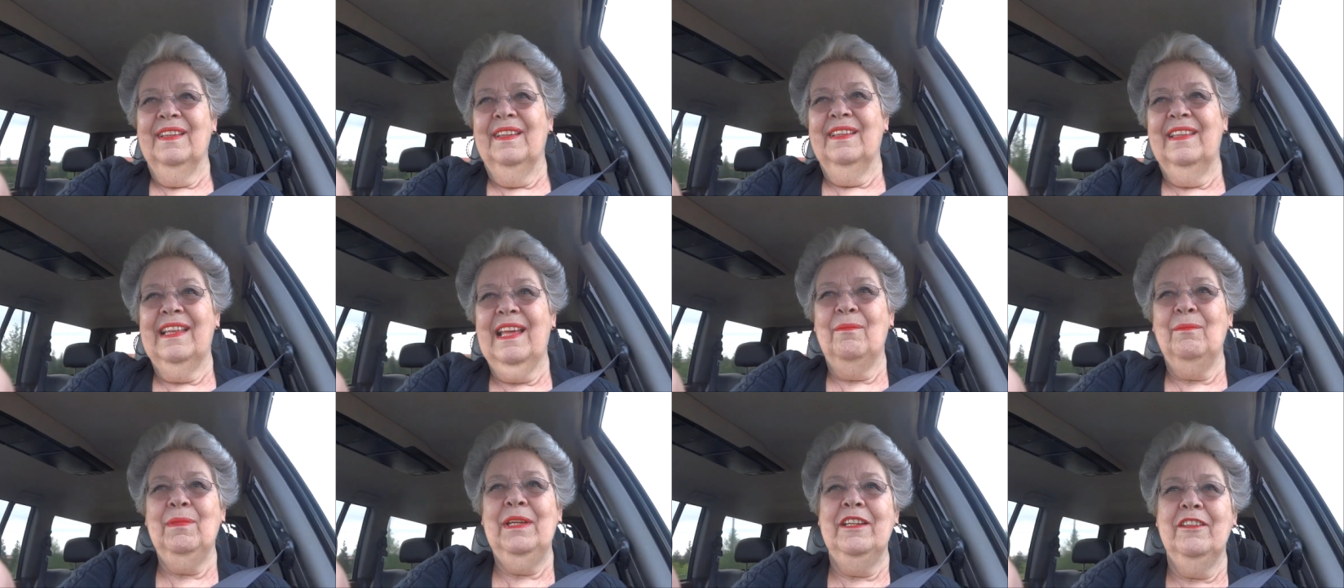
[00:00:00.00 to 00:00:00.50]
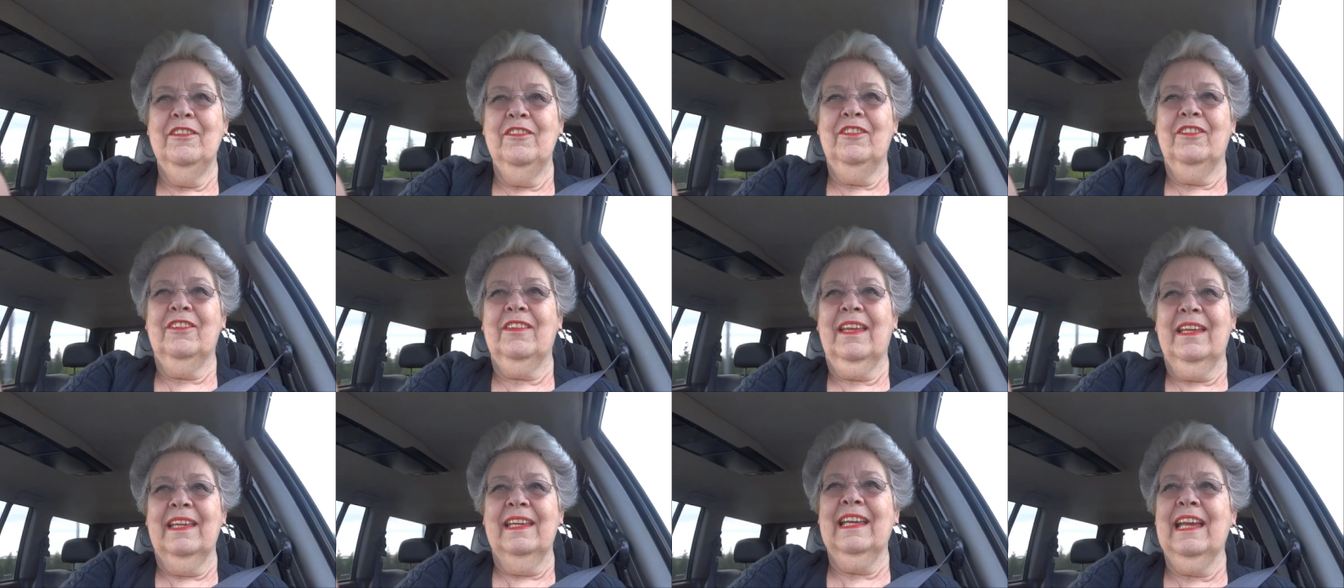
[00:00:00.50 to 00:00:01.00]
That means
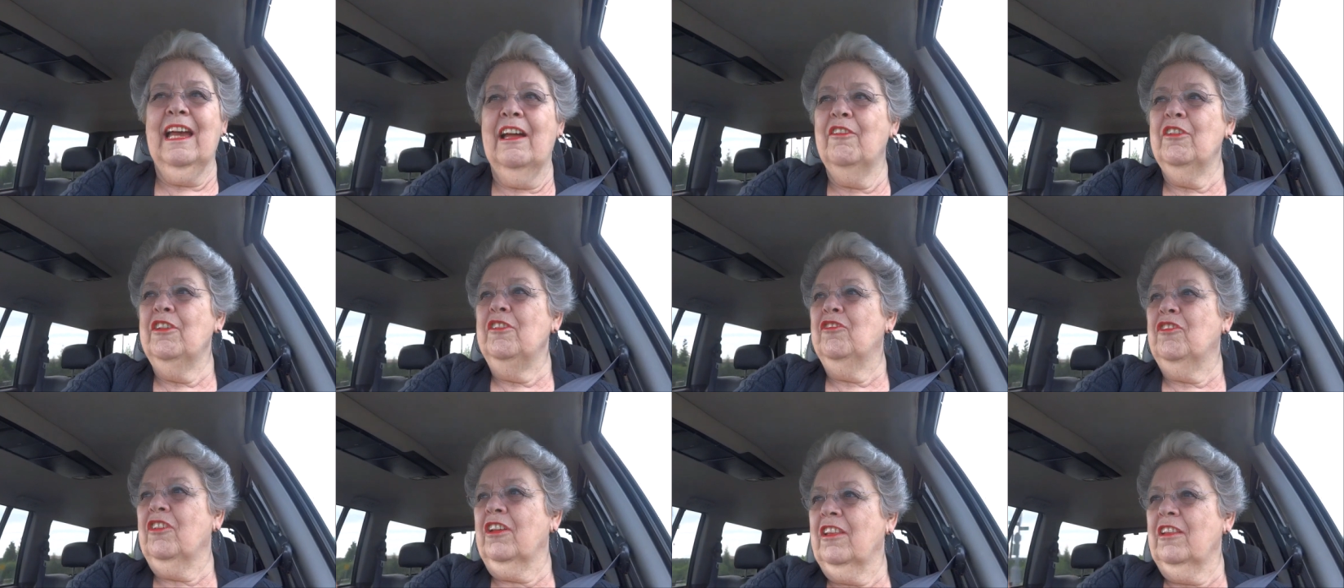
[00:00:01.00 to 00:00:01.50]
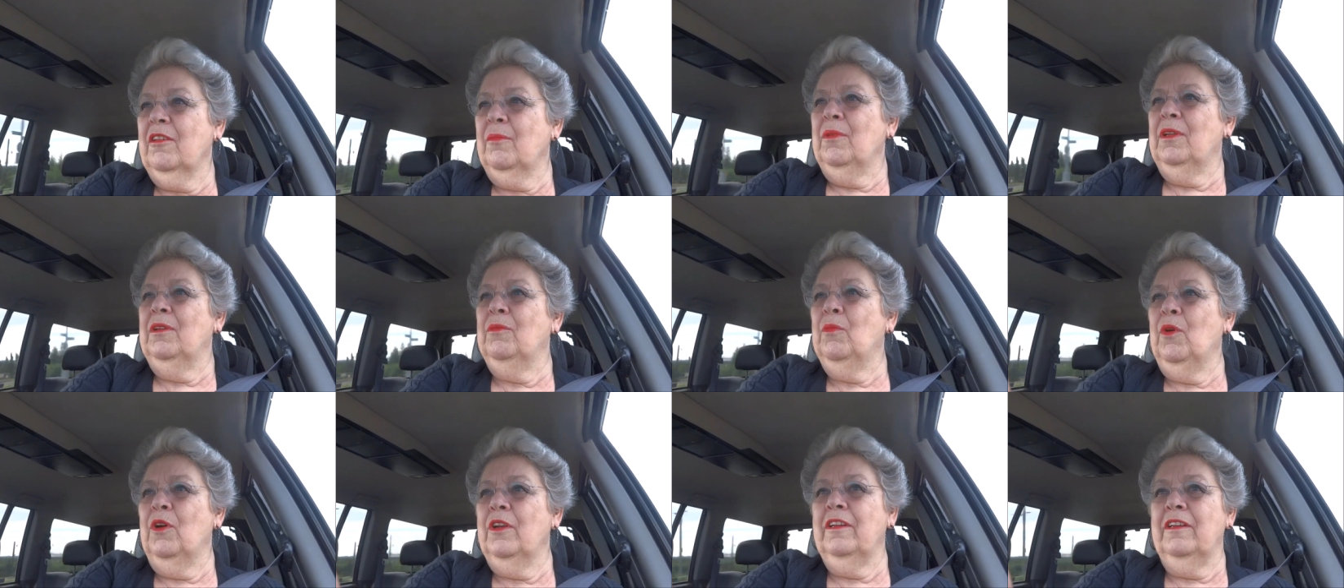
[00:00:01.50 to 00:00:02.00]
encouraging them
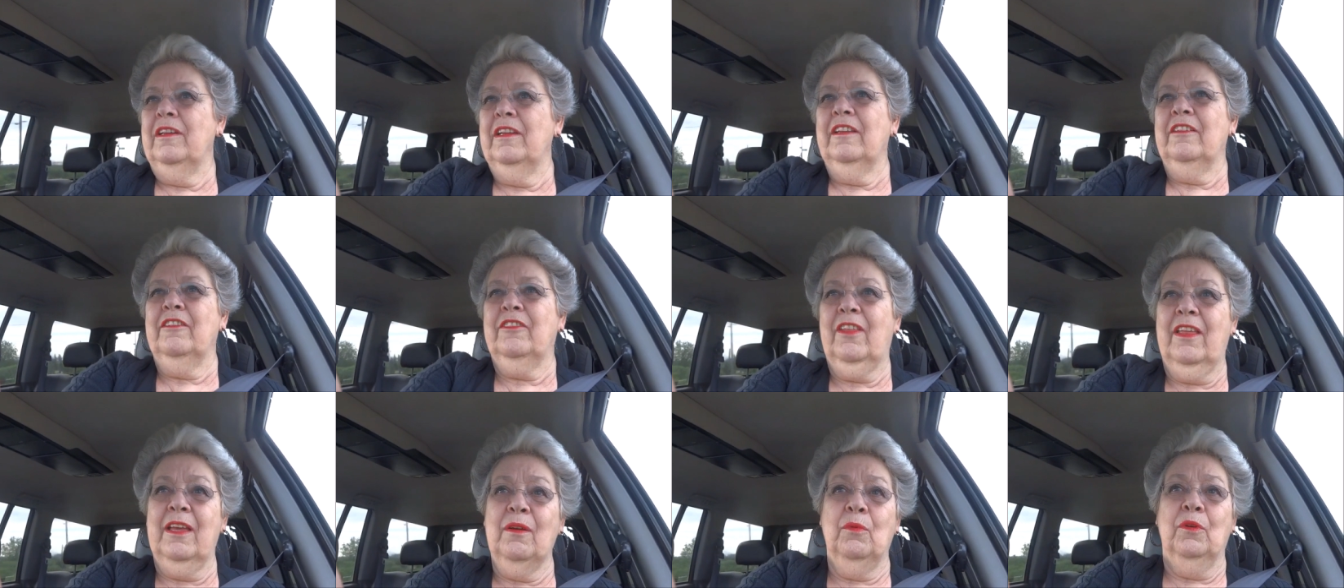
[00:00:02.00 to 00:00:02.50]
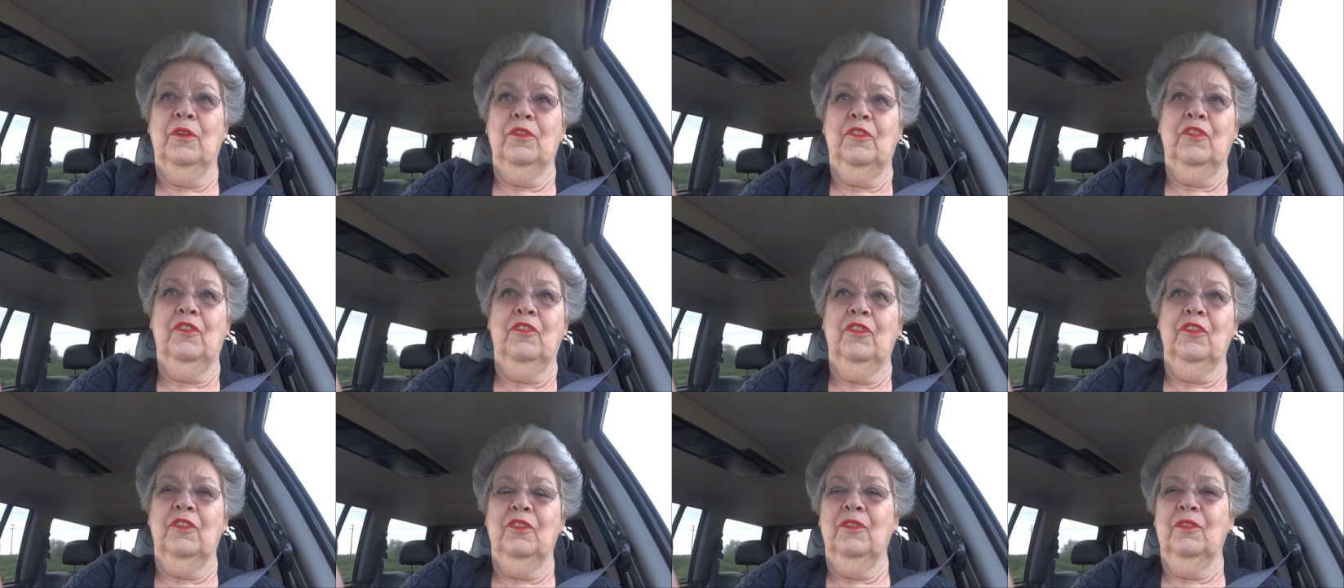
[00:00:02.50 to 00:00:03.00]
in what it is they want
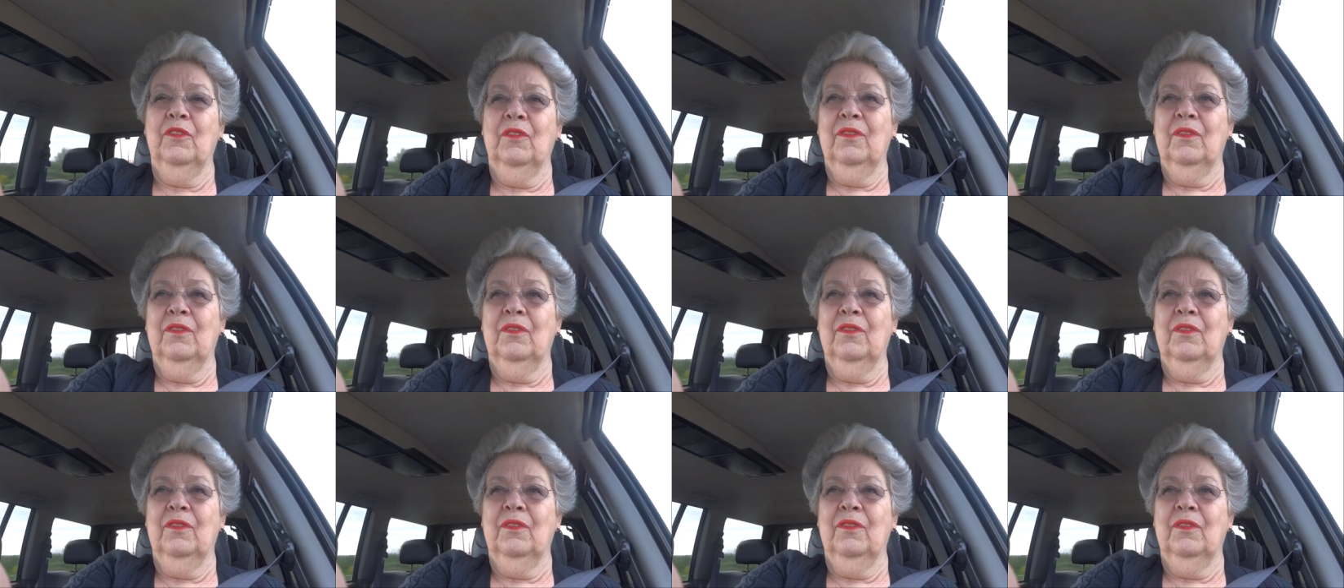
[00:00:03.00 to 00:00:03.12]
to do,